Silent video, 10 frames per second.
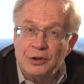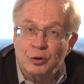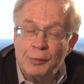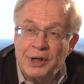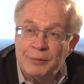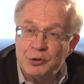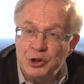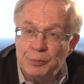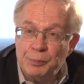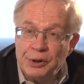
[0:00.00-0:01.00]
So my name is
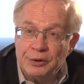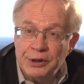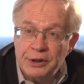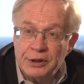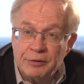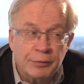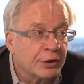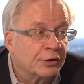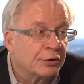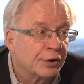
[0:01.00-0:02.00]
Jim Bailey. I've been
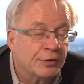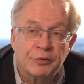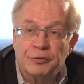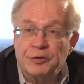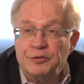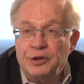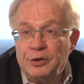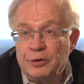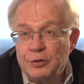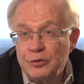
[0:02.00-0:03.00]
an attorney for 50
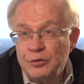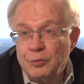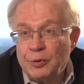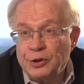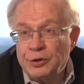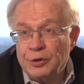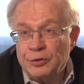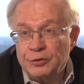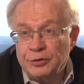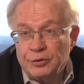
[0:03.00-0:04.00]
years, 1 year
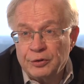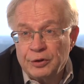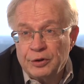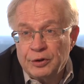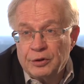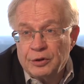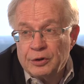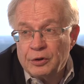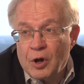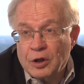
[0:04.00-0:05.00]
as a
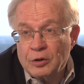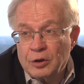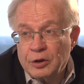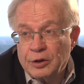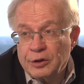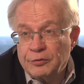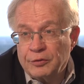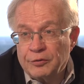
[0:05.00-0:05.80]
law clerk for a